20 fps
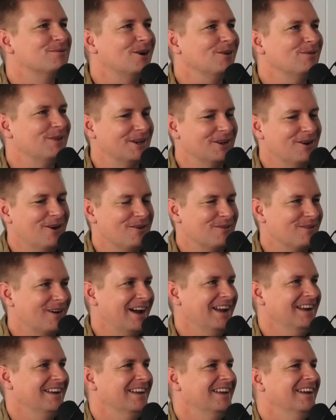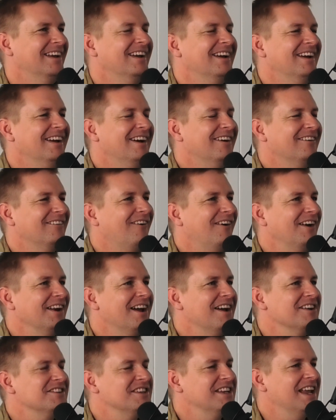probably not, mate.
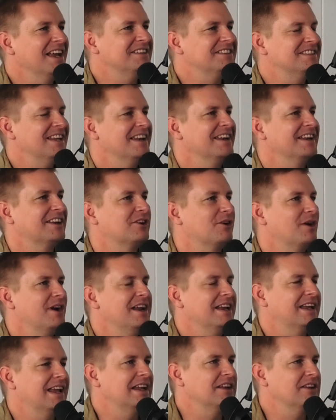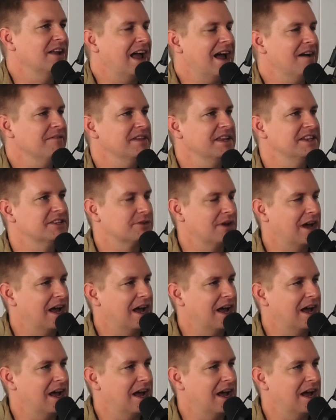Rightio, so you get to Tennant Creek and you have these,